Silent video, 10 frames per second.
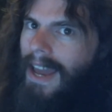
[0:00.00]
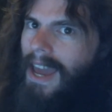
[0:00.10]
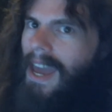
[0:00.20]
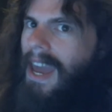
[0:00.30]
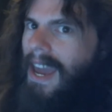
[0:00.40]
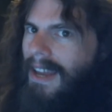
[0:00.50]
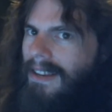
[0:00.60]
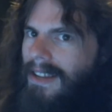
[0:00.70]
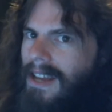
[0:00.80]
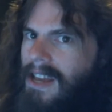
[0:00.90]

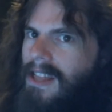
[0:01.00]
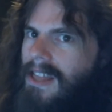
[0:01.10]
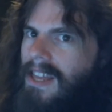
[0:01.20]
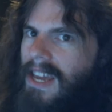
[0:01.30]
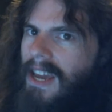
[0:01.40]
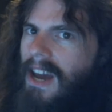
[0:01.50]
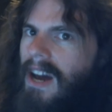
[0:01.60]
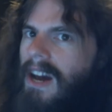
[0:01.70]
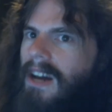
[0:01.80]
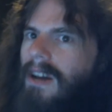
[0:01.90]
and the
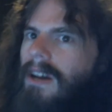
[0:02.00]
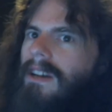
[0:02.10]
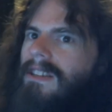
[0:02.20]
uh,